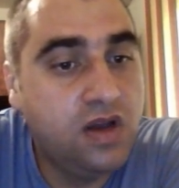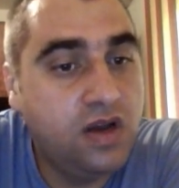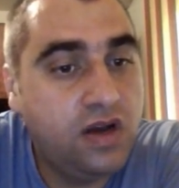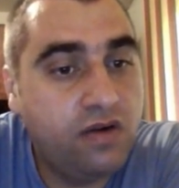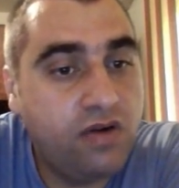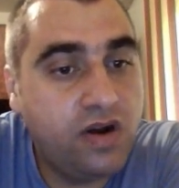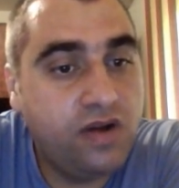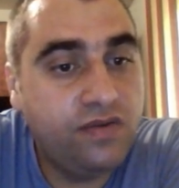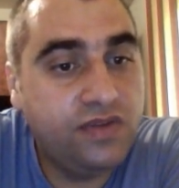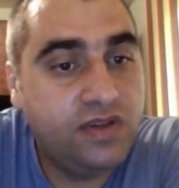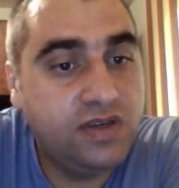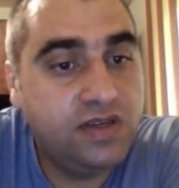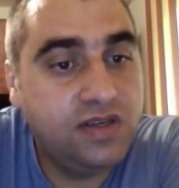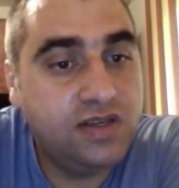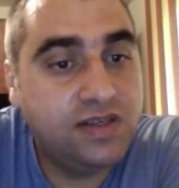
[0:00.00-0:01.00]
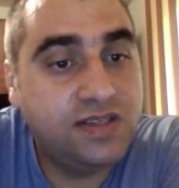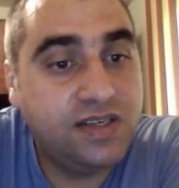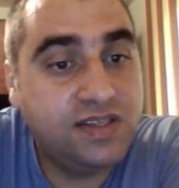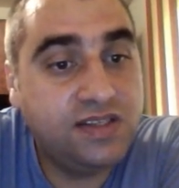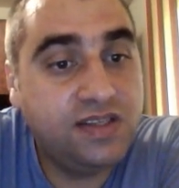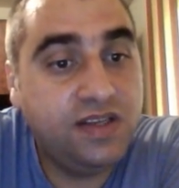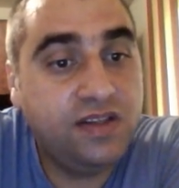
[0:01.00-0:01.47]
around
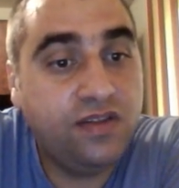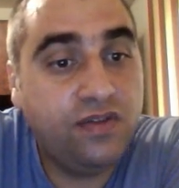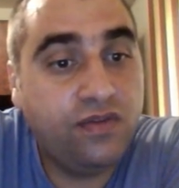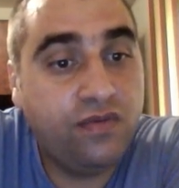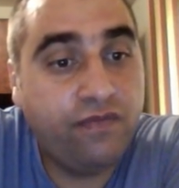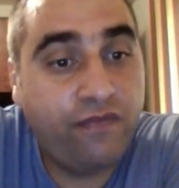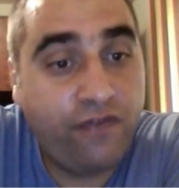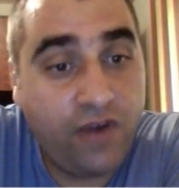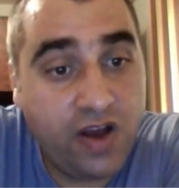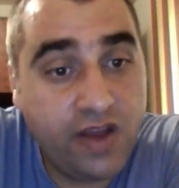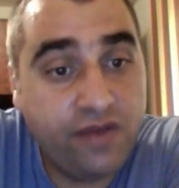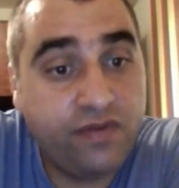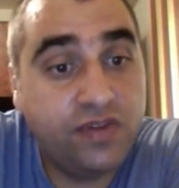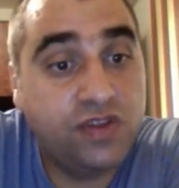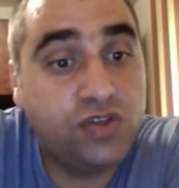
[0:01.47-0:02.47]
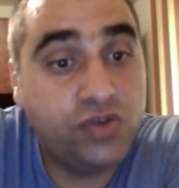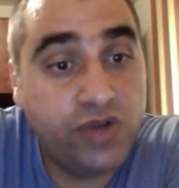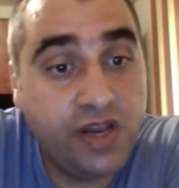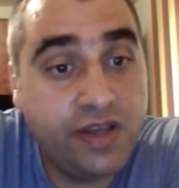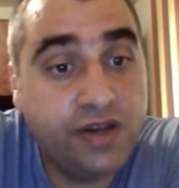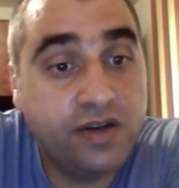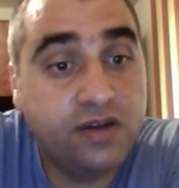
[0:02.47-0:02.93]
65
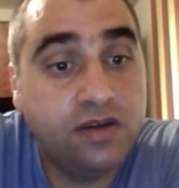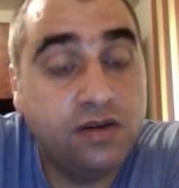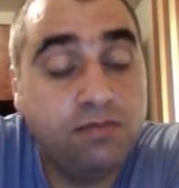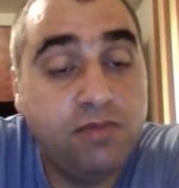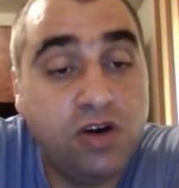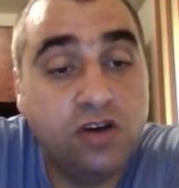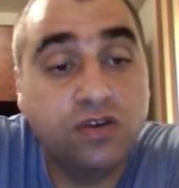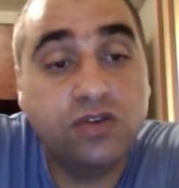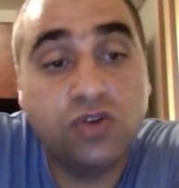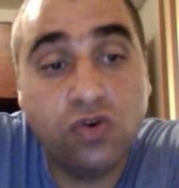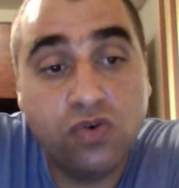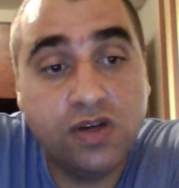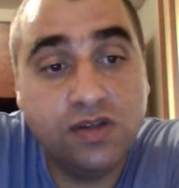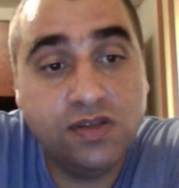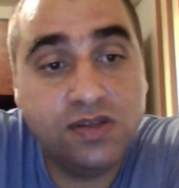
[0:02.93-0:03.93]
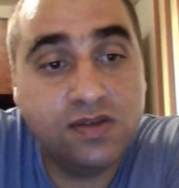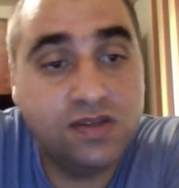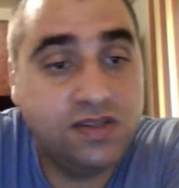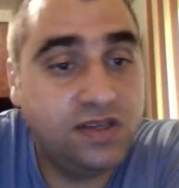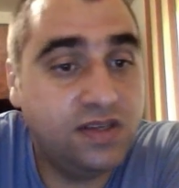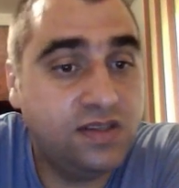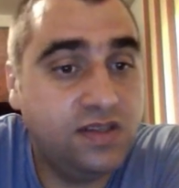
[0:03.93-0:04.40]
trillion BONK tokens,
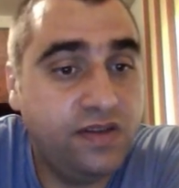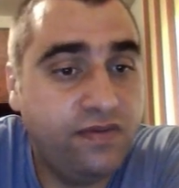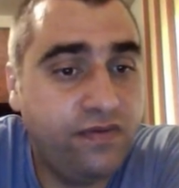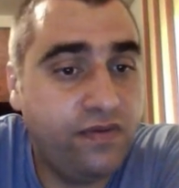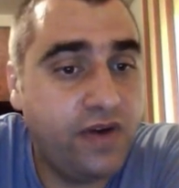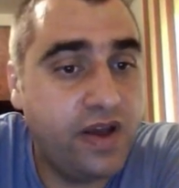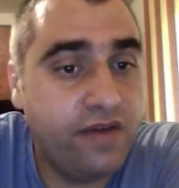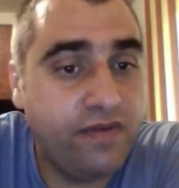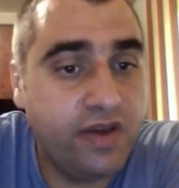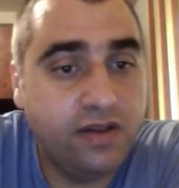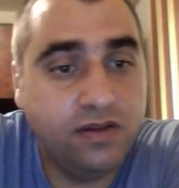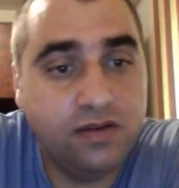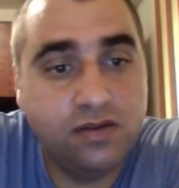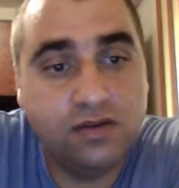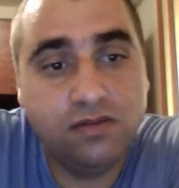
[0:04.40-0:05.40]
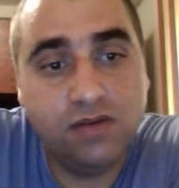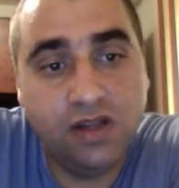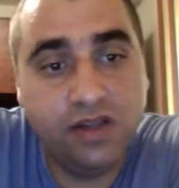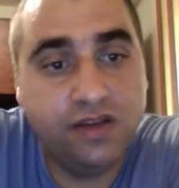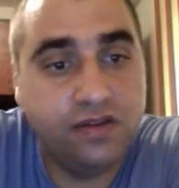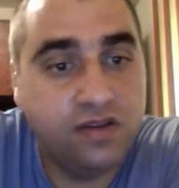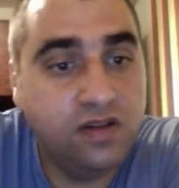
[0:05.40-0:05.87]
65 and a
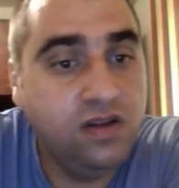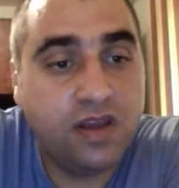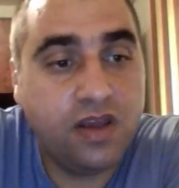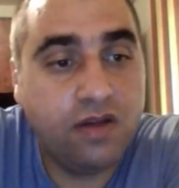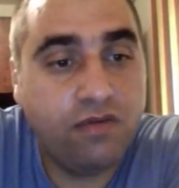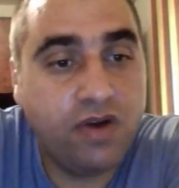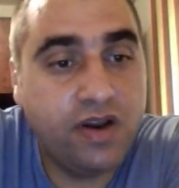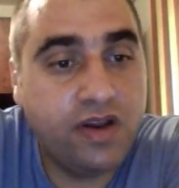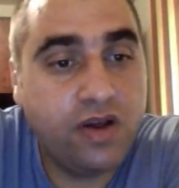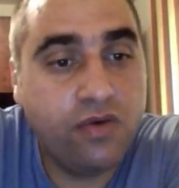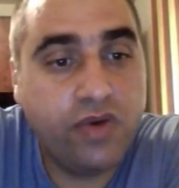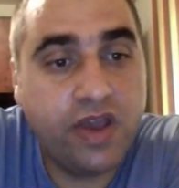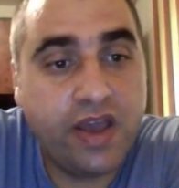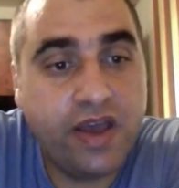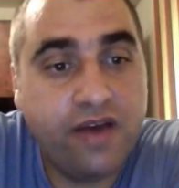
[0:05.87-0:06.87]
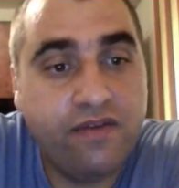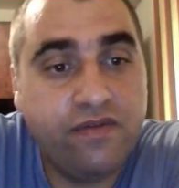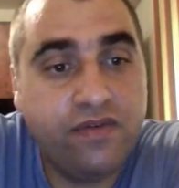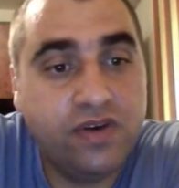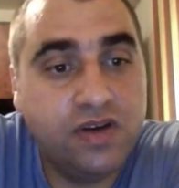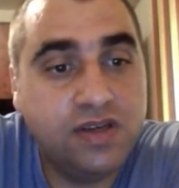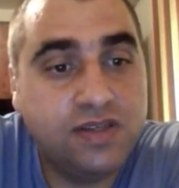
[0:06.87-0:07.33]
little, and right now we have
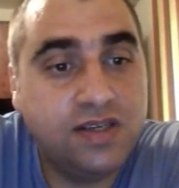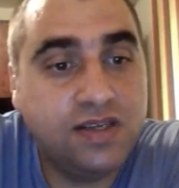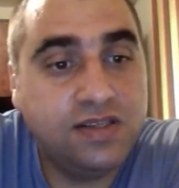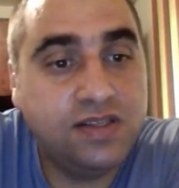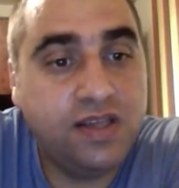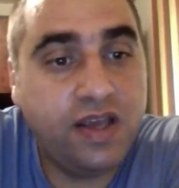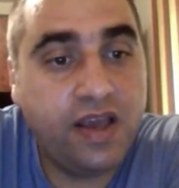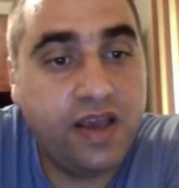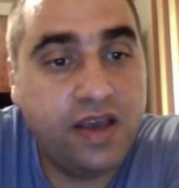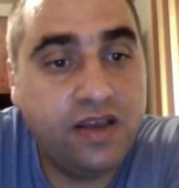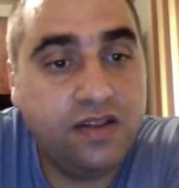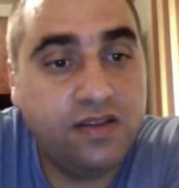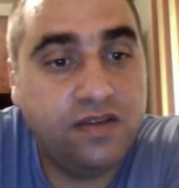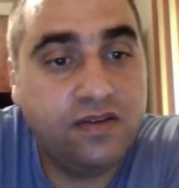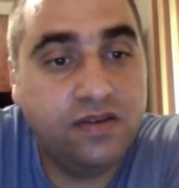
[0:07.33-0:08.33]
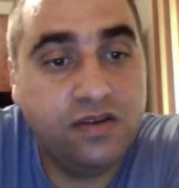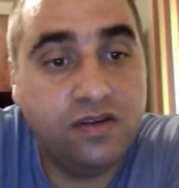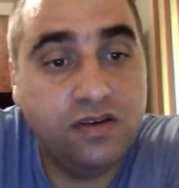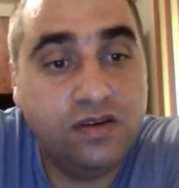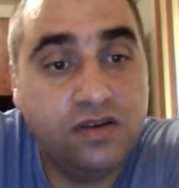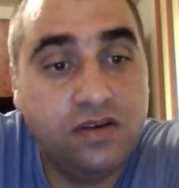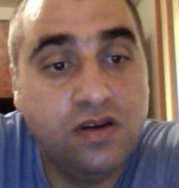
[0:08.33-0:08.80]

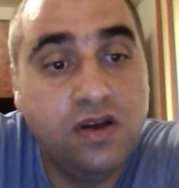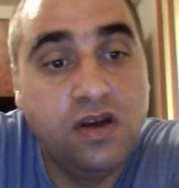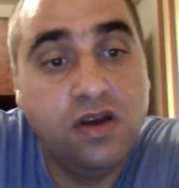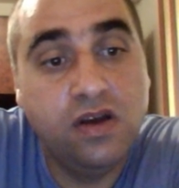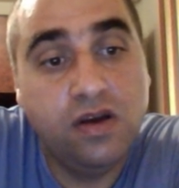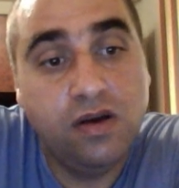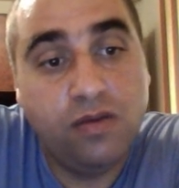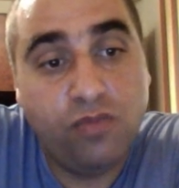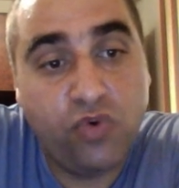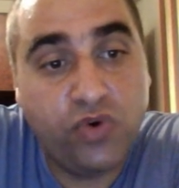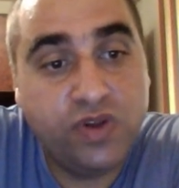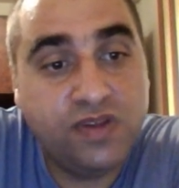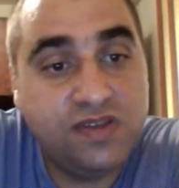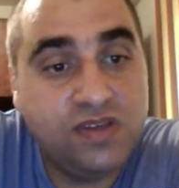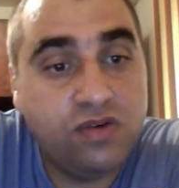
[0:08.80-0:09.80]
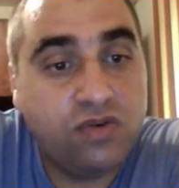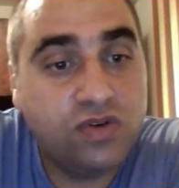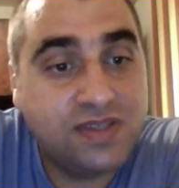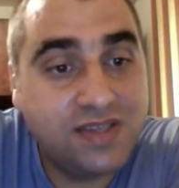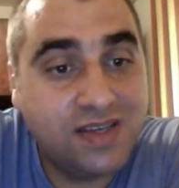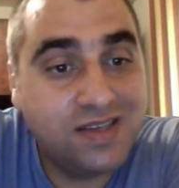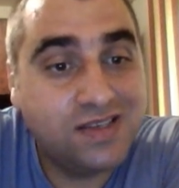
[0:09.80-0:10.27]

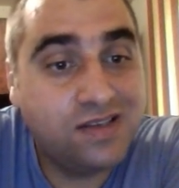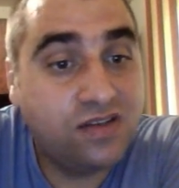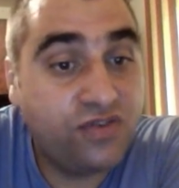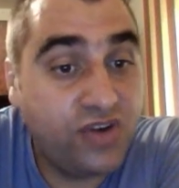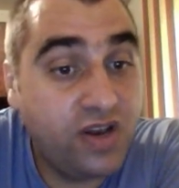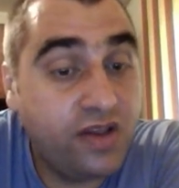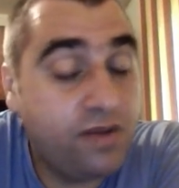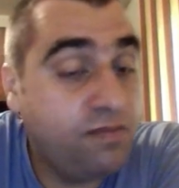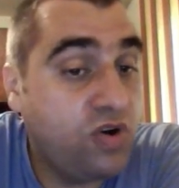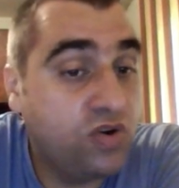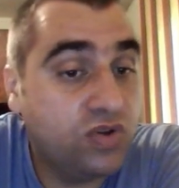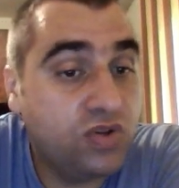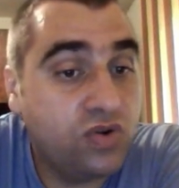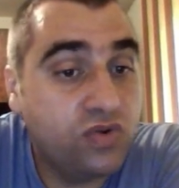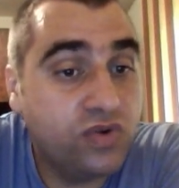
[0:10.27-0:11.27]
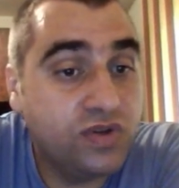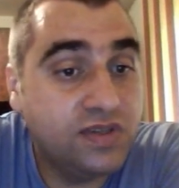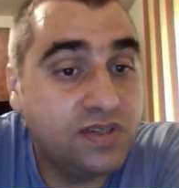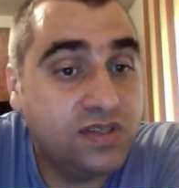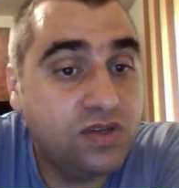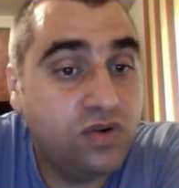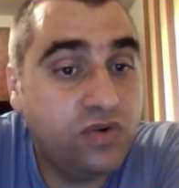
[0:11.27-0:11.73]
68.06 trillion BONK
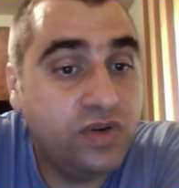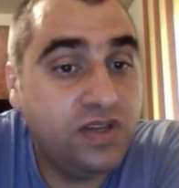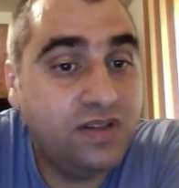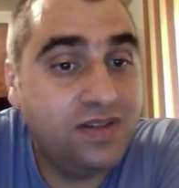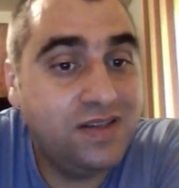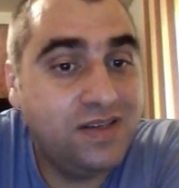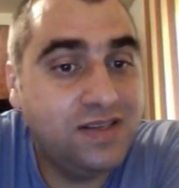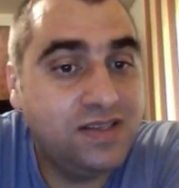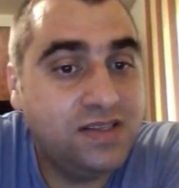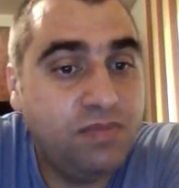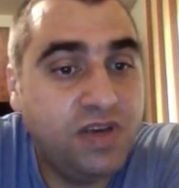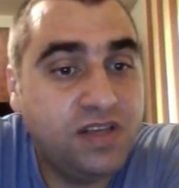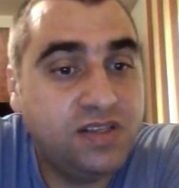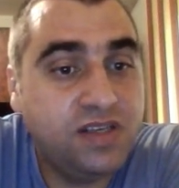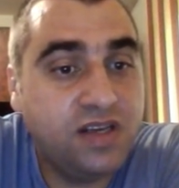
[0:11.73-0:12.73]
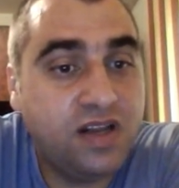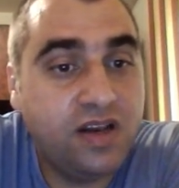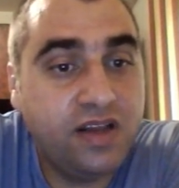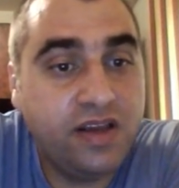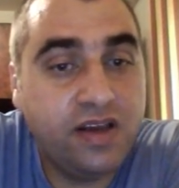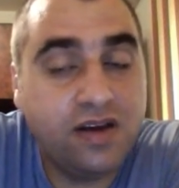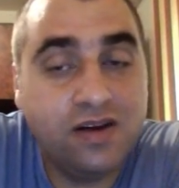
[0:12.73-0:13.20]
tokens. So it is
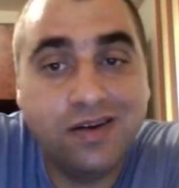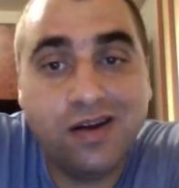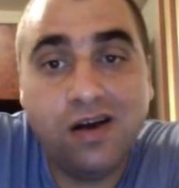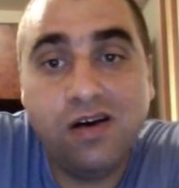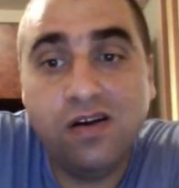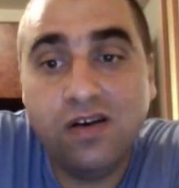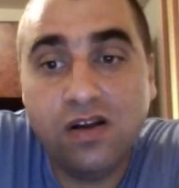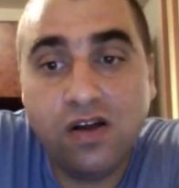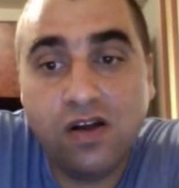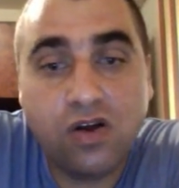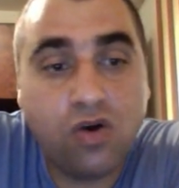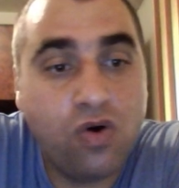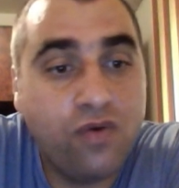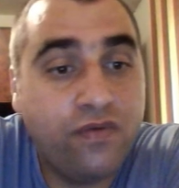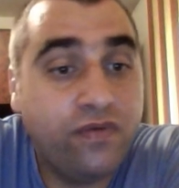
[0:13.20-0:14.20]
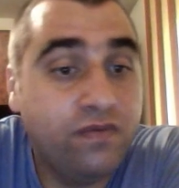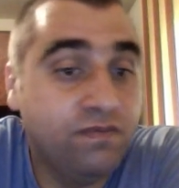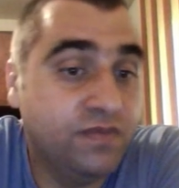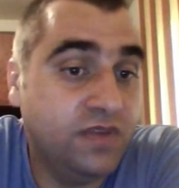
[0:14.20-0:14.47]
basically an unlock of